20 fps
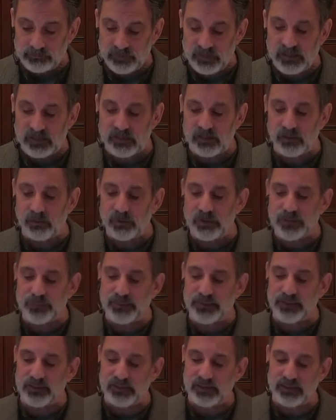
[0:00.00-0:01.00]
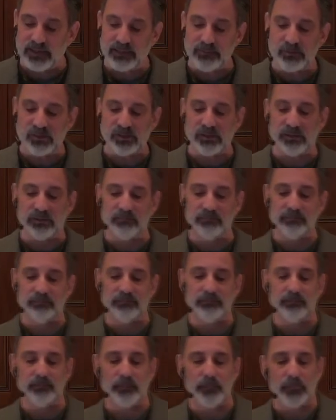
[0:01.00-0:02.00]
This has always been the same sin.
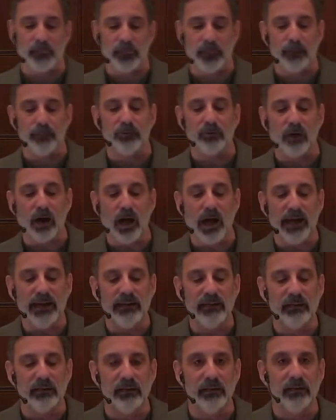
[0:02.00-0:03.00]
Pride,